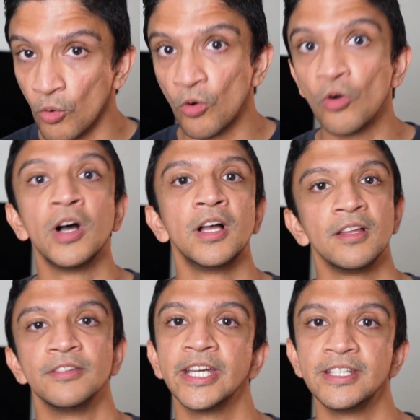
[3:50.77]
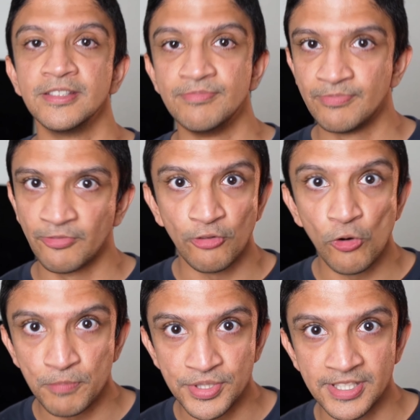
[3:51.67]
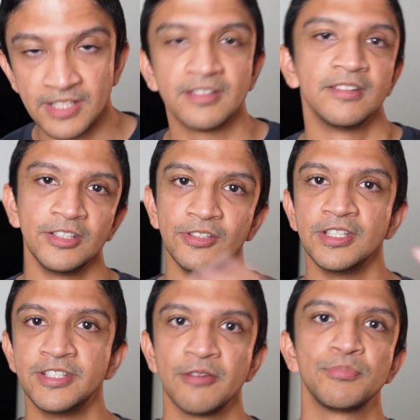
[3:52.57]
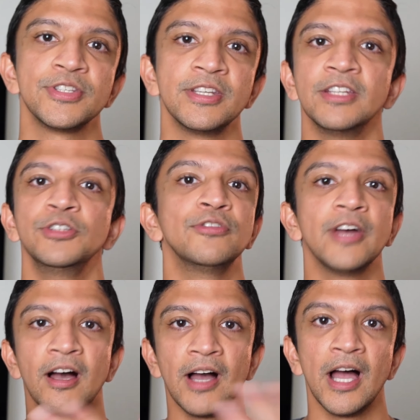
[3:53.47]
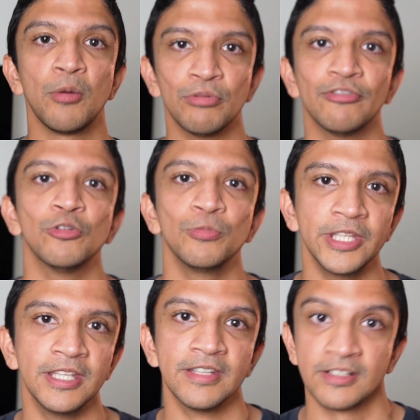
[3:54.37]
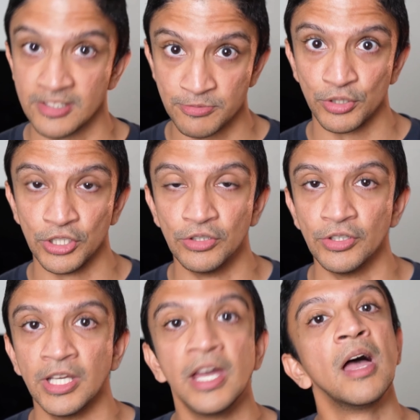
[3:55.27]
Or they did 4% and you did 10% and you've outperformed the index. That's pretty good.